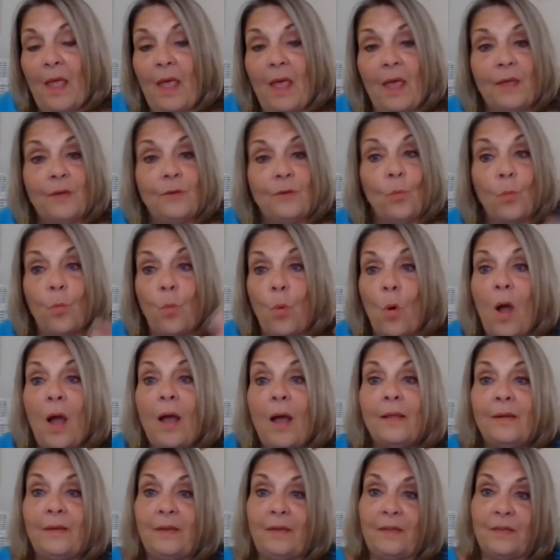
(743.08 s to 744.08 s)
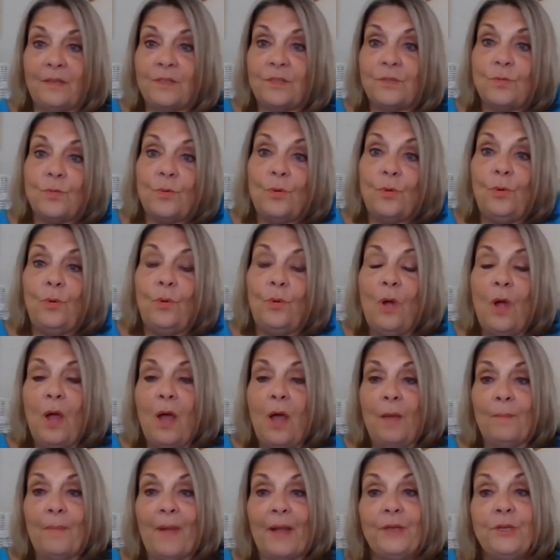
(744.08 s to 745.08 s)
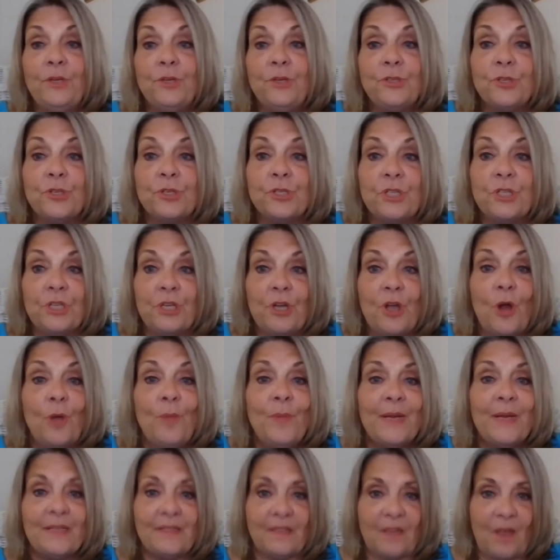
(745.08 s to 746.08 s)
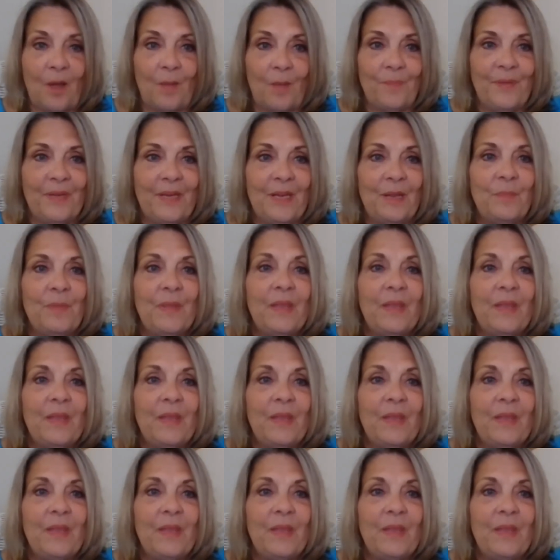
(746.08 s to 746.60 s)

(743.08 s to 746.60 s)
And one is through my nutrigenomics company,